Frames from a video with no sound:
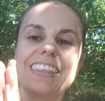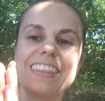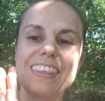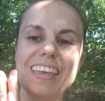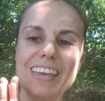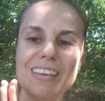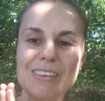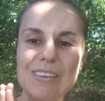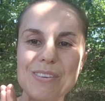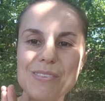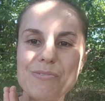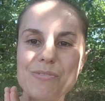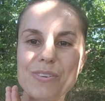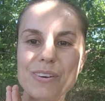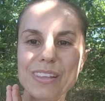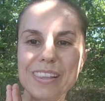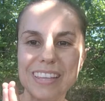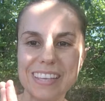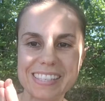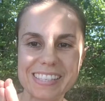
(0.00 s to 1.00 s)
Thank you
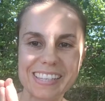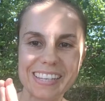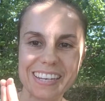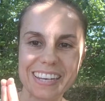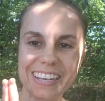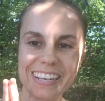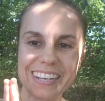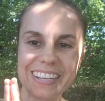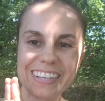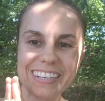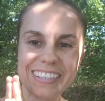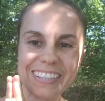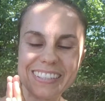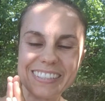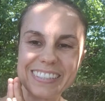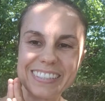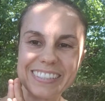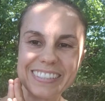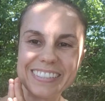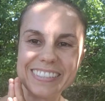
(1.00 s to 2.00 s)
for listening
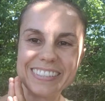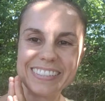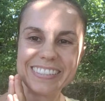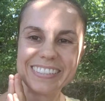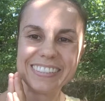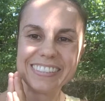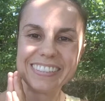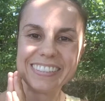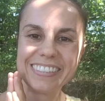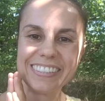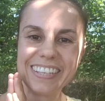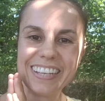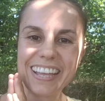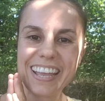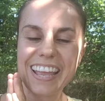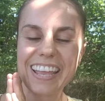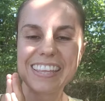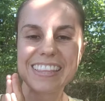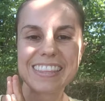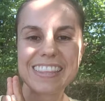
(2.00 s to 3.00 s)

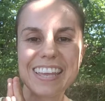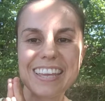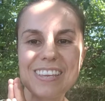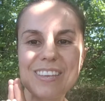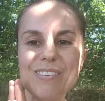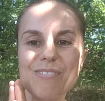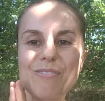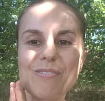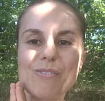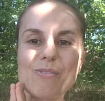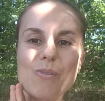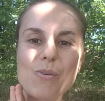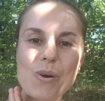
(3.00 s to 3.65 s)
and thank you for